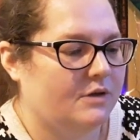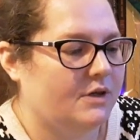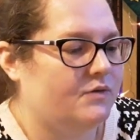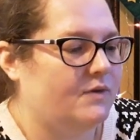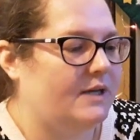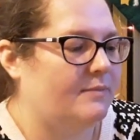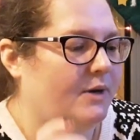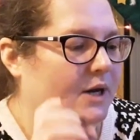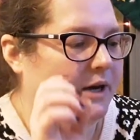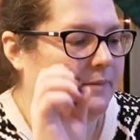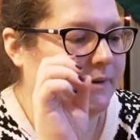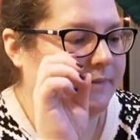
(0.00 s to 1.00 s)
Let's read the
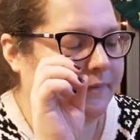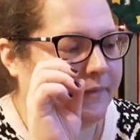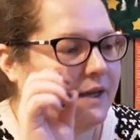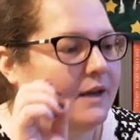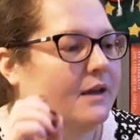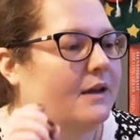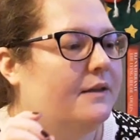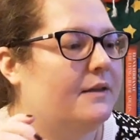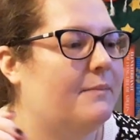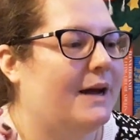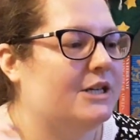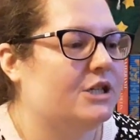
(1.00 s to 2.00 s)
blurb.
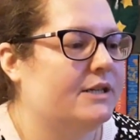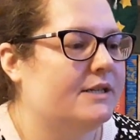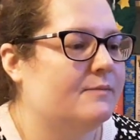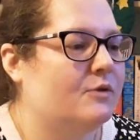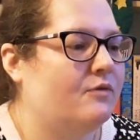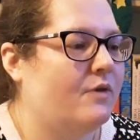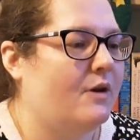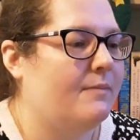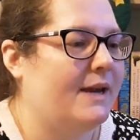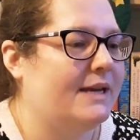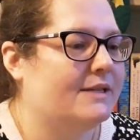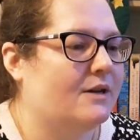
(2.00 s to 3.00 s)
The matchless
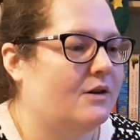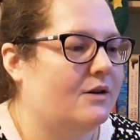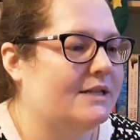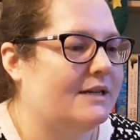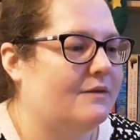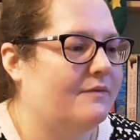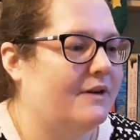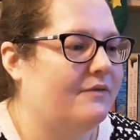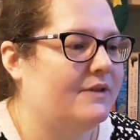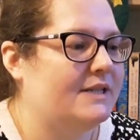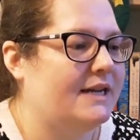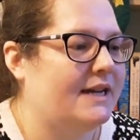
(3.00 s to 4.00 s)
Munro makes art out of
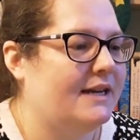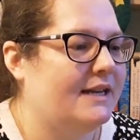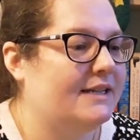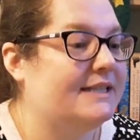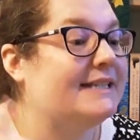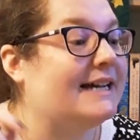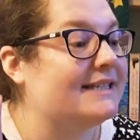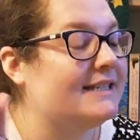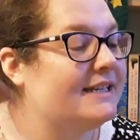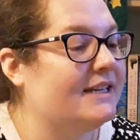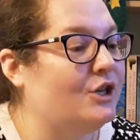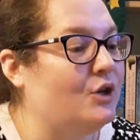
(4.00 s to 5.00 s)
every day in this
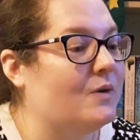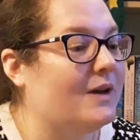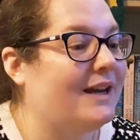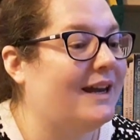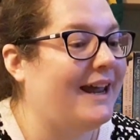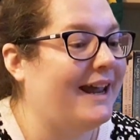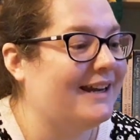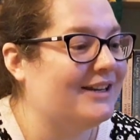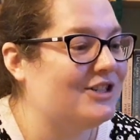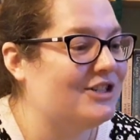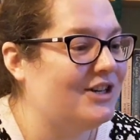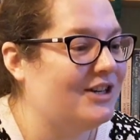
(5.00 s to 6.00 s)
dazzling new
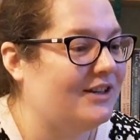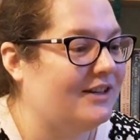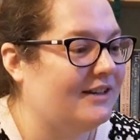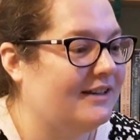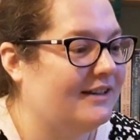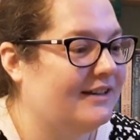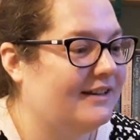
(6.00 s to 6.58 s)
collection.